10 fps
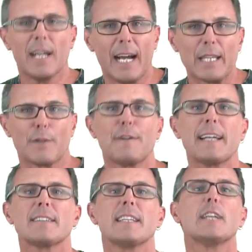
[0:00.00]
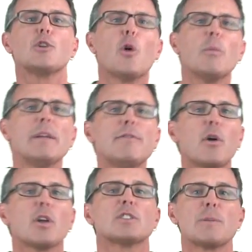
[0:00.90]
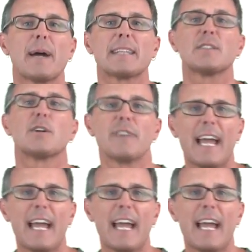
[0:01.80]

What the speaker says: and the fact that it normally follows the pattern of